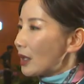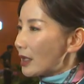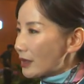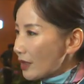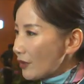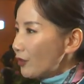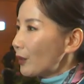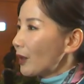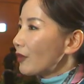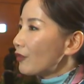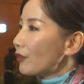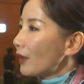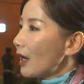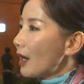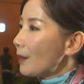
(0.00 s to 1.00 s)
is suffering
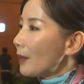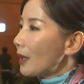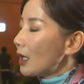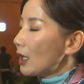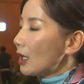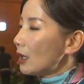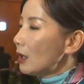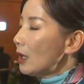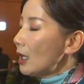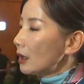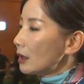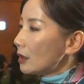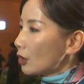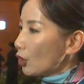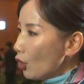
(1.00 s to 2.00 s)
from
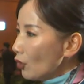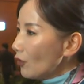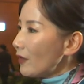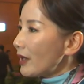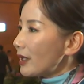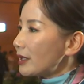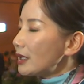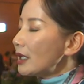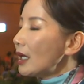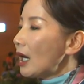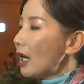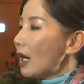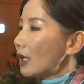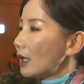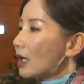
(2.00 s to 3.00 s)
the COVID.
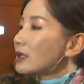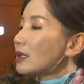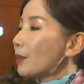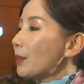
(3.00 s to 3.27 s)
Lots of